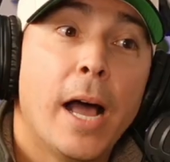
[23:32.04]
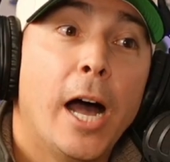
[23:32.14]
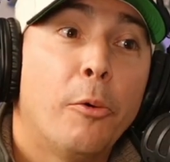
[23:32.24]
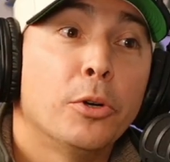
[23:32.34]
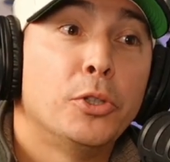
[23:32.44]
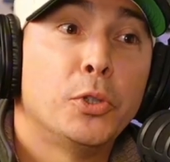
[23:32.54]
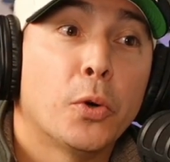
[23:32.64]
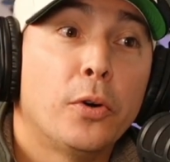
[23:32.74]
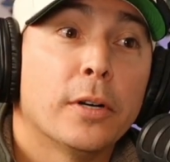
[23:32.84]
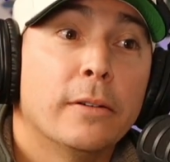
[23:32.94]
hour
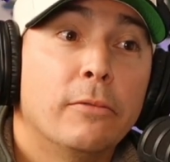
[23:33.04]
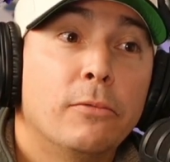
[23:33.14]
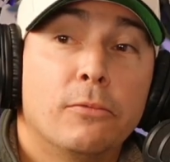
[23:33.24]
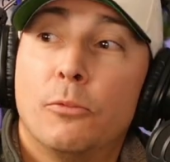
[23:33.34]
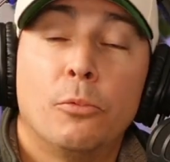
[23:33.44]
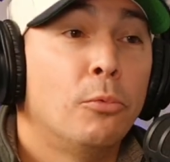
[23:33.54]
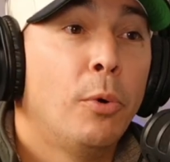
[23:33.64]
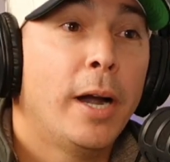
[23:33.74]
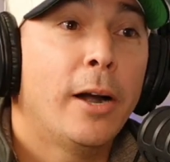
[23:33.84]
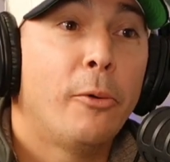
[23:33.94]
short of
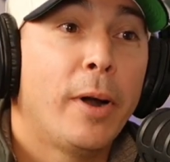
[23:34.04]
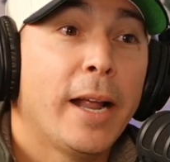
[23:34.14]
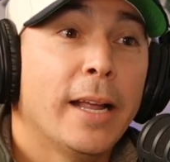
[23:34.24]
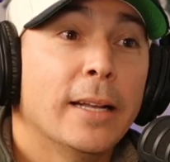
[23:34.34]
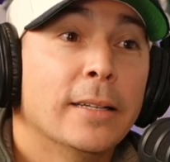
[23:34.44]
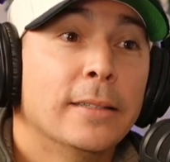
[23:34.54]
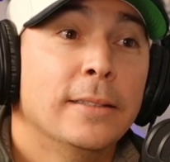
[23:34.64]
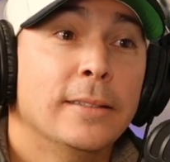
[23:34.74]
where I ran